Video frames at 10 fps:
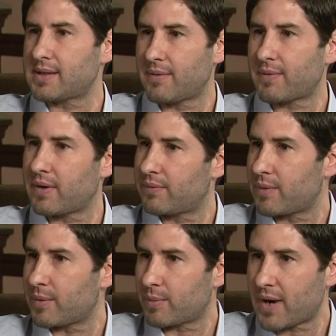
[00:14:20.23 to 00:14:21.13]
suffering
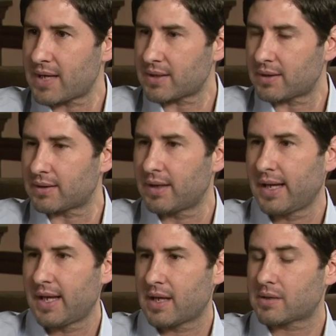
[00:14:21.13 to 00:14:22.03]
from depression.
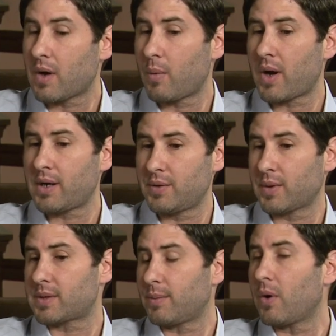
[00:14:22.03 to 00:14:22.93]
So I wanted to
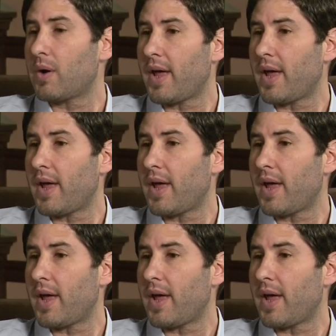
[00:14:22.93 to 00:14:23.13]
explore